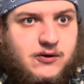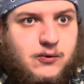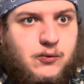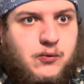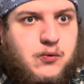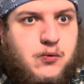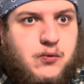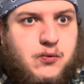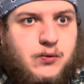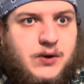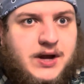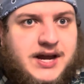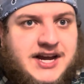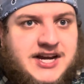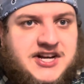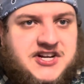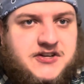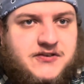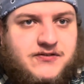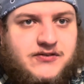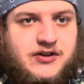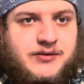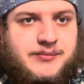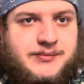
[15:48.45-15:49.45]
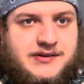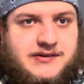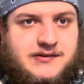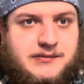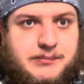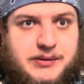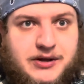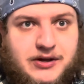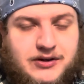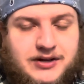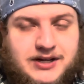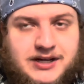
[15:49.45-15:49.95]
ooh, each film is
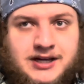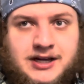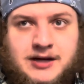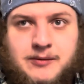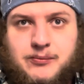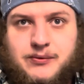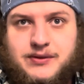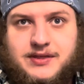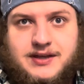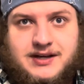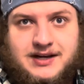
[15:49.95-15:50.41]
building up with the